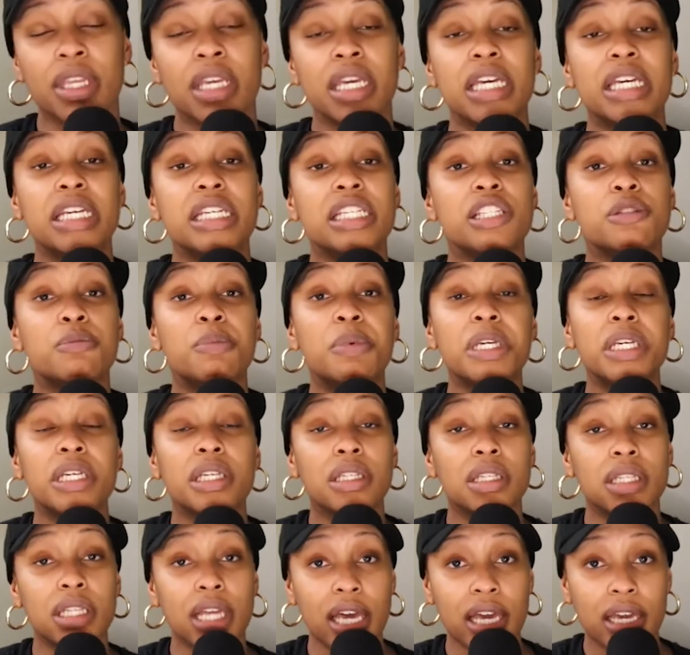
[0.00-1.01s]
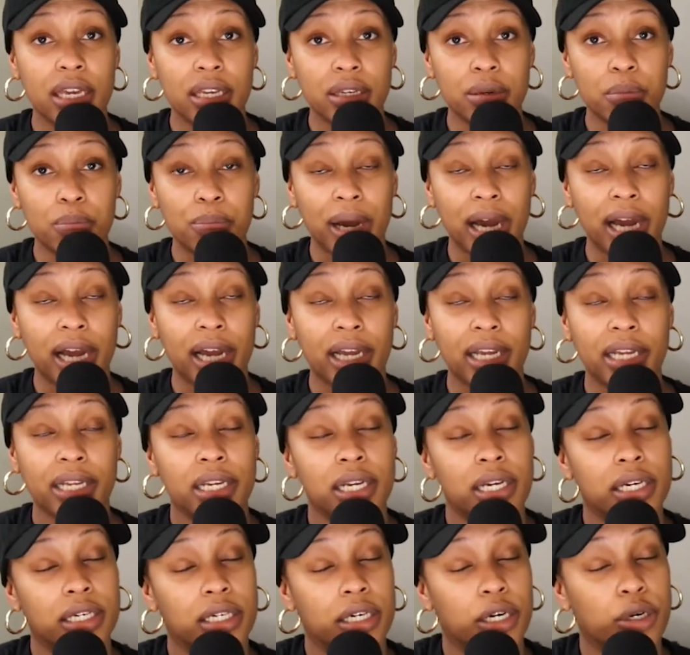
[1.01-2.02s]
is being led by
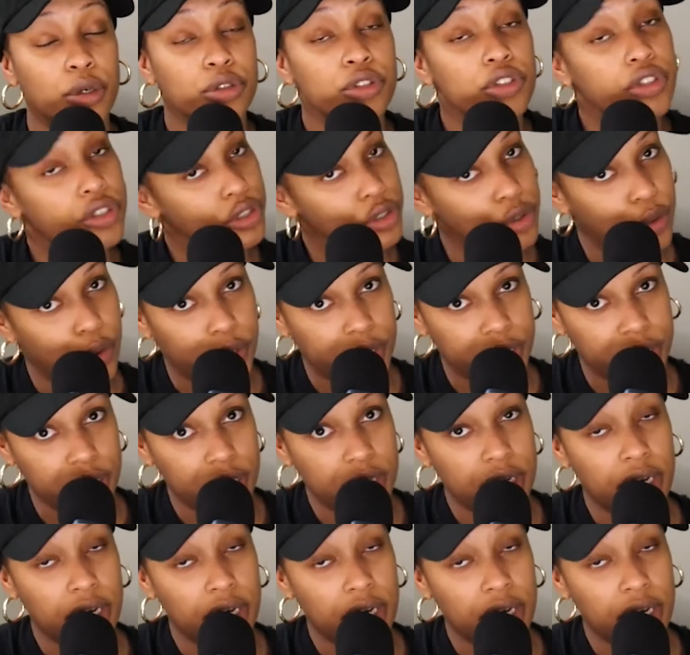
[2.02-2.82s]
Coach Toya